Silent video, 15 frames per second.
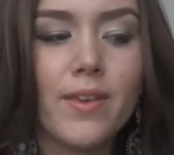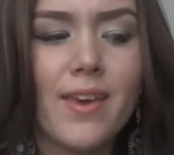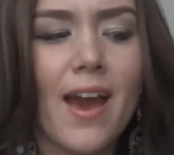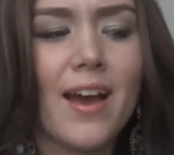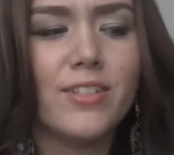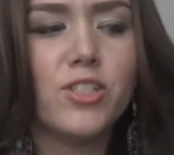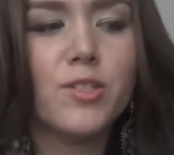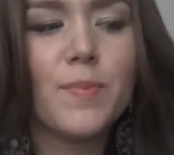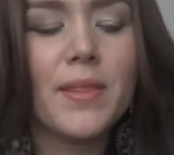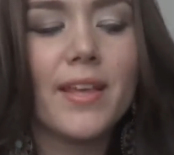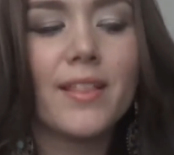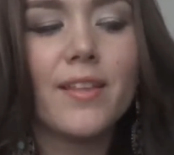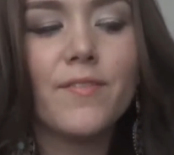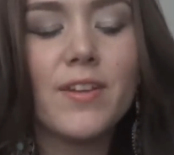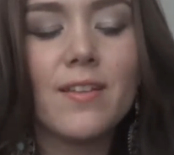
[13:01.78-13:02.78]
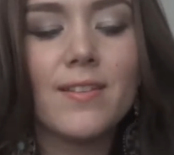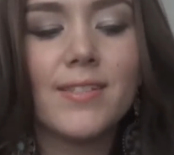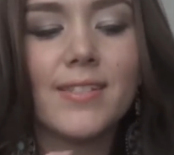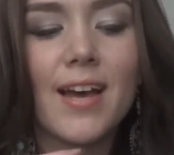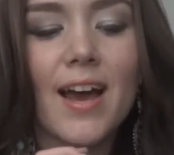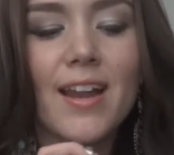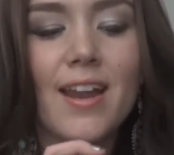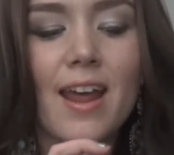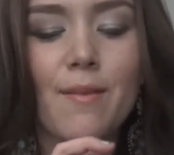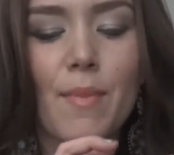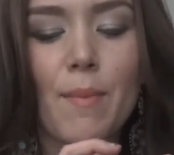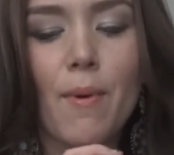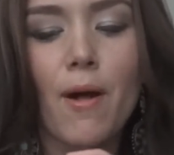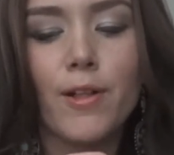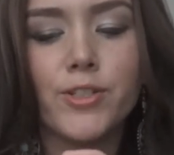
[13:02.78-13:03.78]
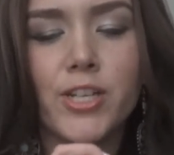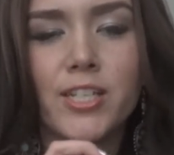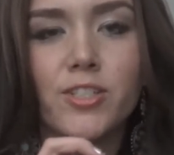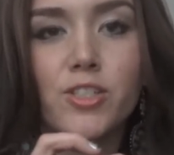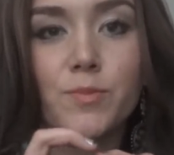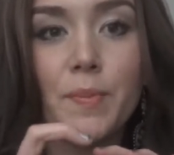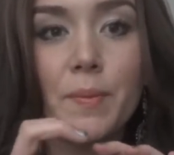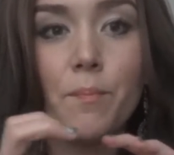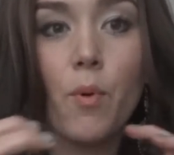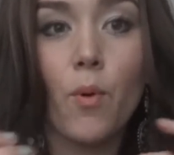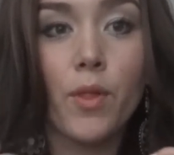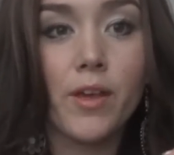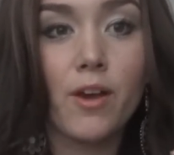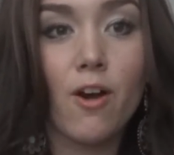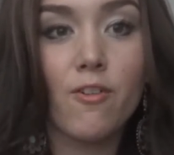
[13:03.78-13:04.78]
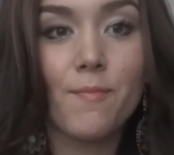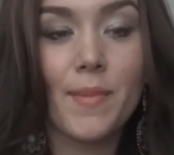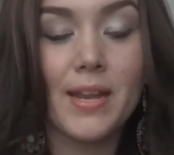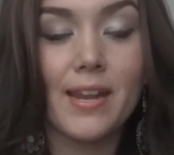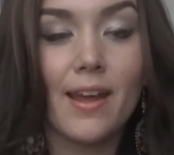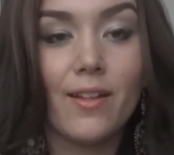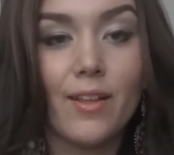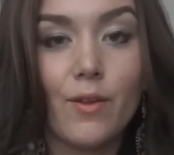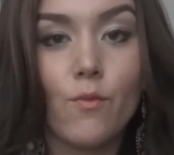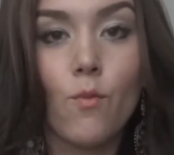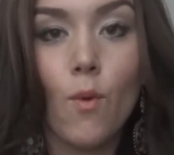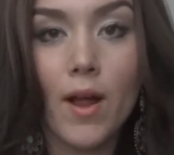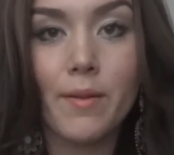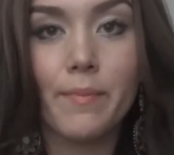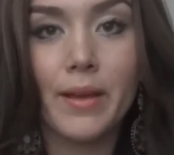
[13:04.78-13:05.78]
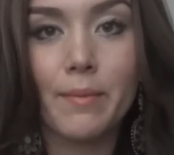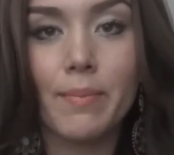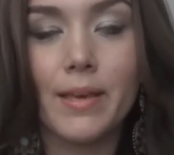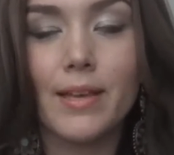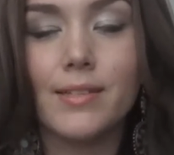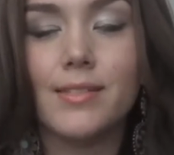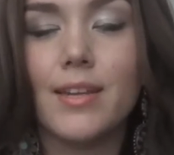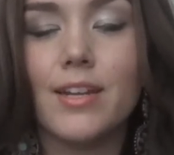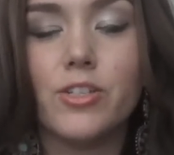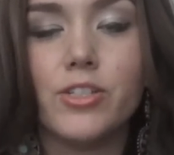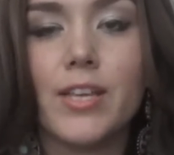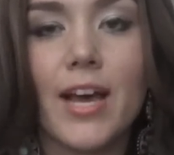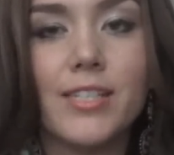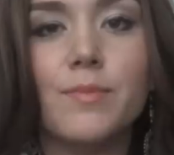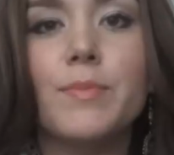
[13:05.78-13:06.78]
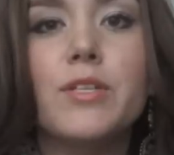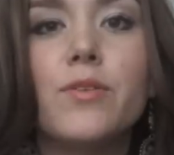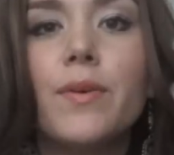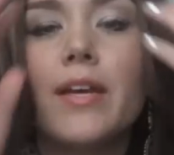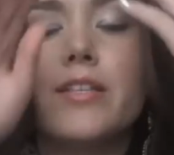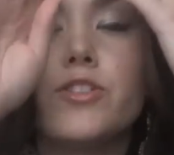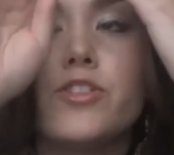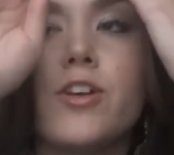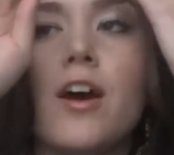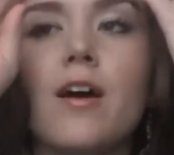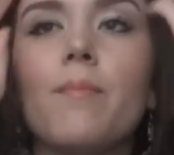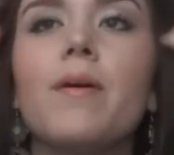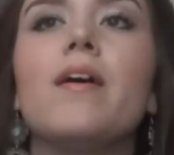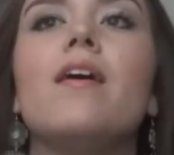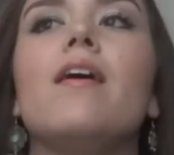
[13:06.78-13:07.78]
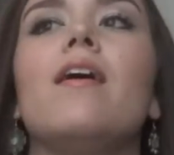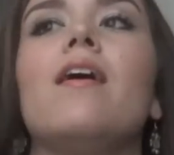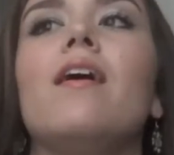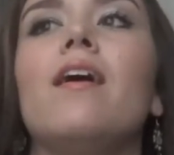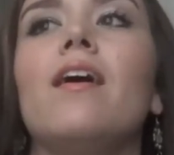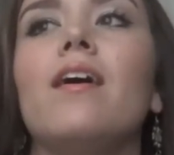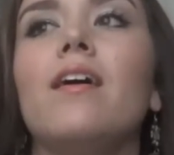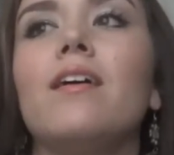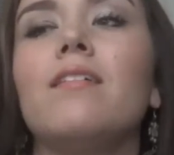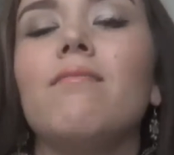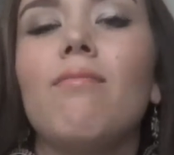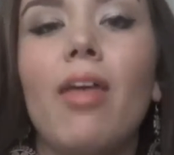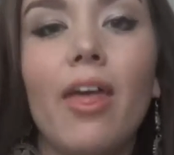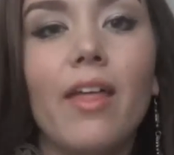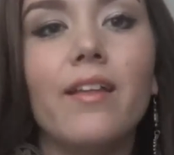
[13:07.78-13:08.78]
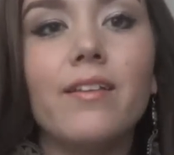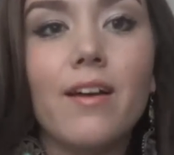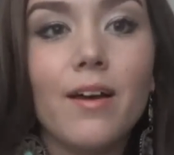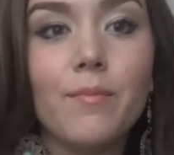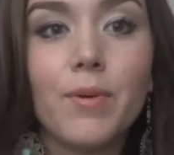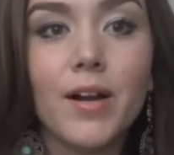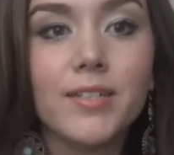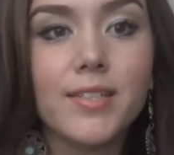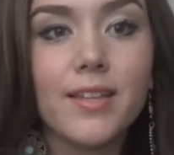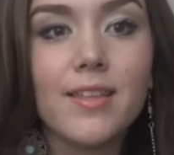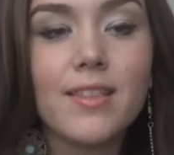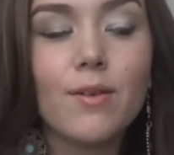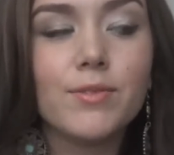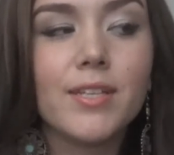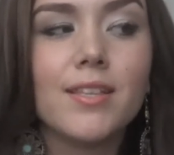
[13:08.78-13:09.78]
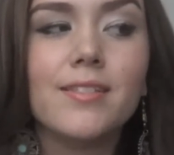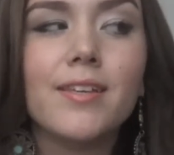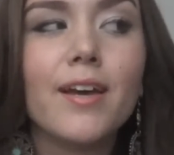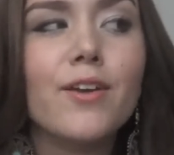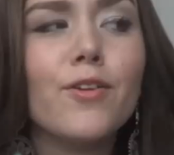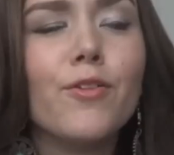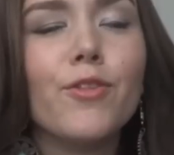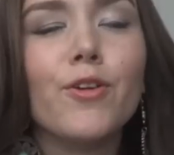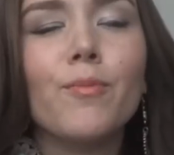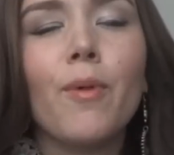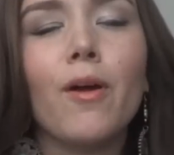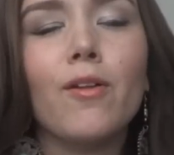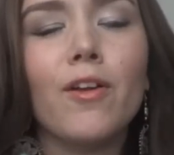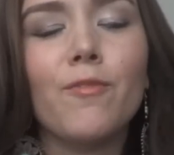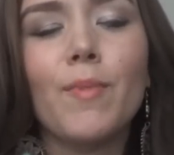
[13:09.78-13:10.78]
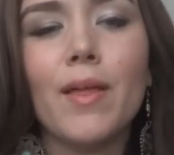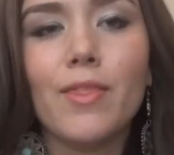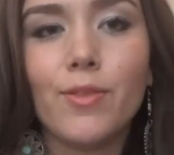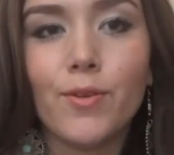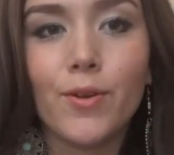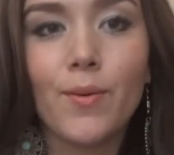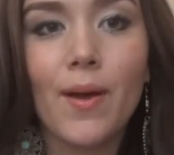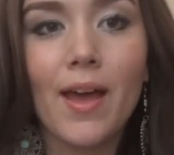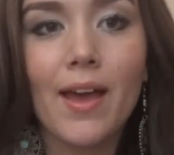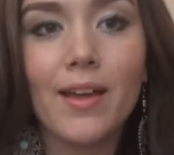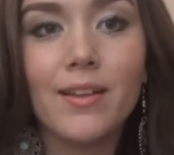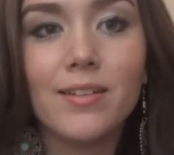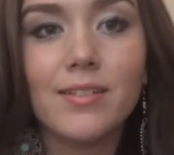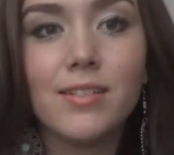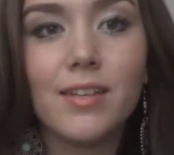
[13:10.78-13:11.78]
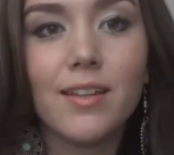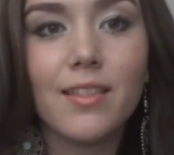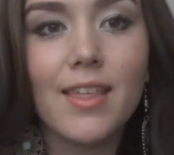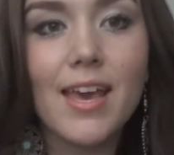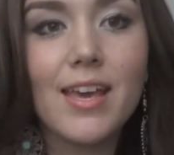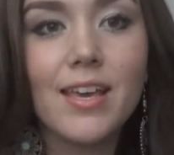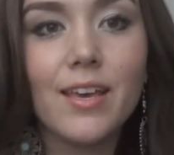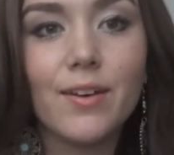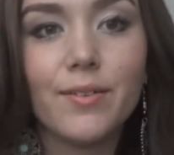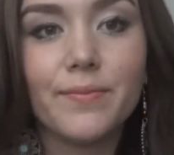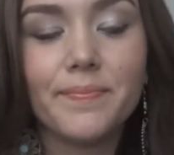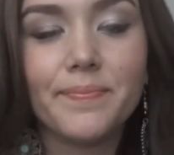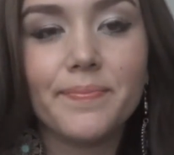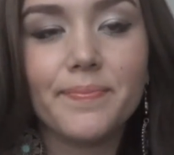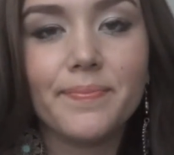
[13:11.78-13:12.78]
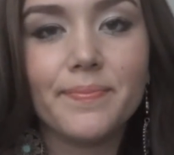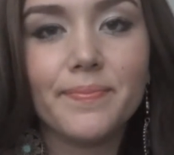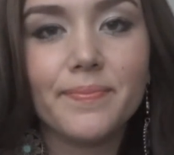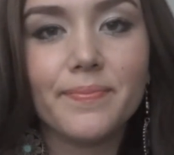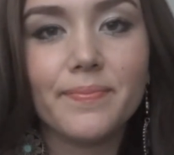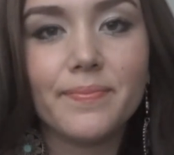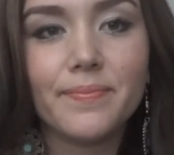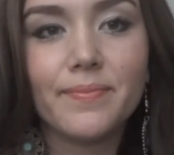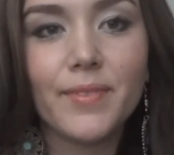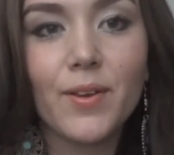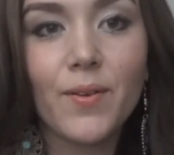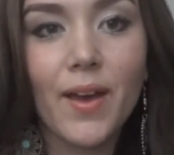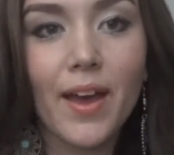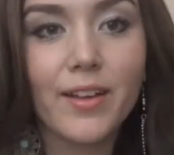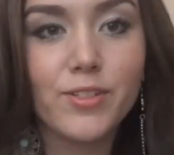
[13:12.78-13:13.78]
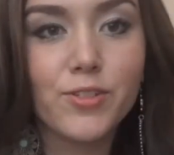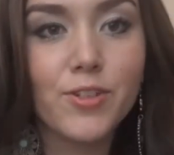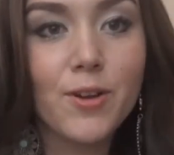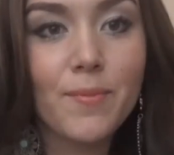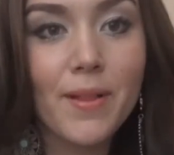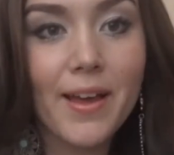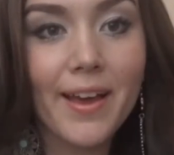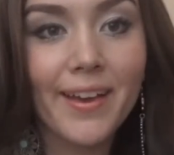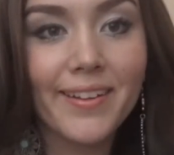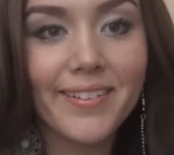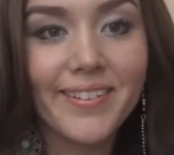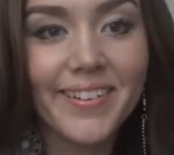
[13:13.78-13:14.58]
yeah, it's just been like lifting on the side and my polish has just been pulling off my nail in one big piece and it just hasn't been doing its job. Nah, not impressed. I think that was like the second or third bottle I've been through and thank you. Okay, strobe light.